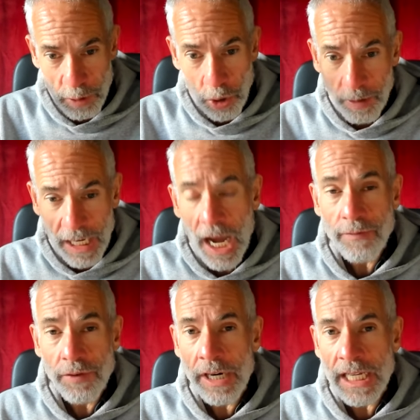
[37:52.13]
Your
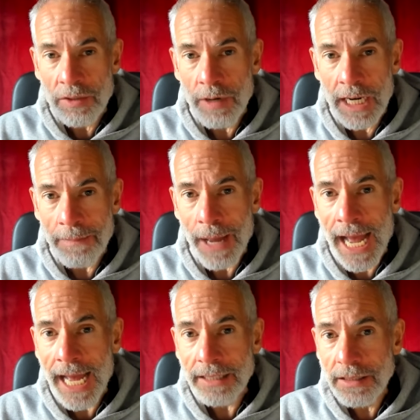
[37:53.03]
recovery is really
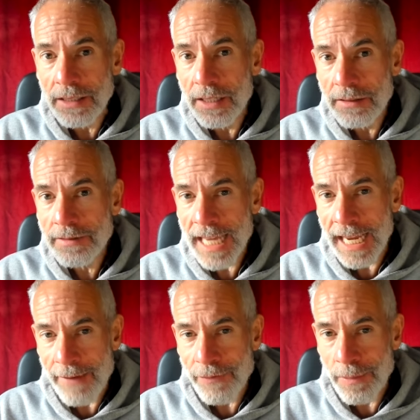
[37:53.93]
bad
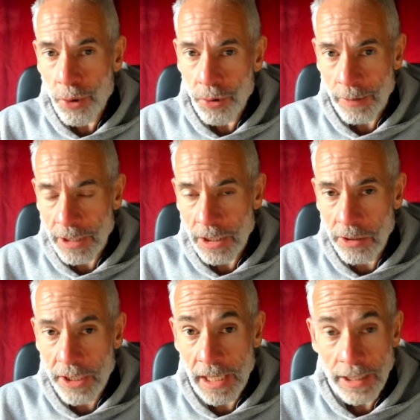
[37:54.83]
thing every morning when
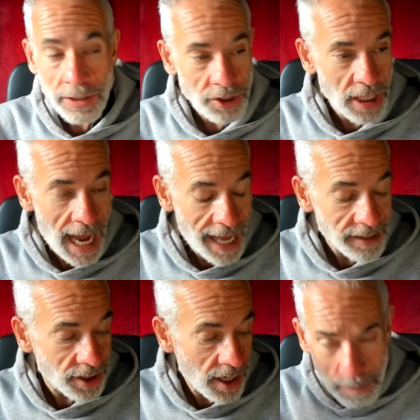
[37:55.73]
you're looking at your
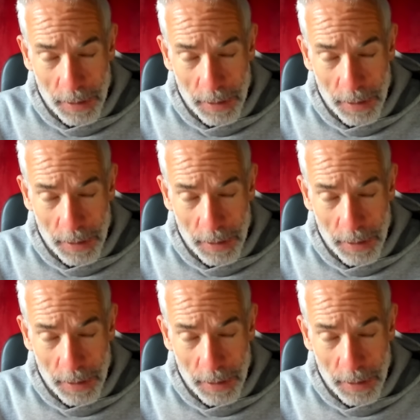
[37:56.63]
stats.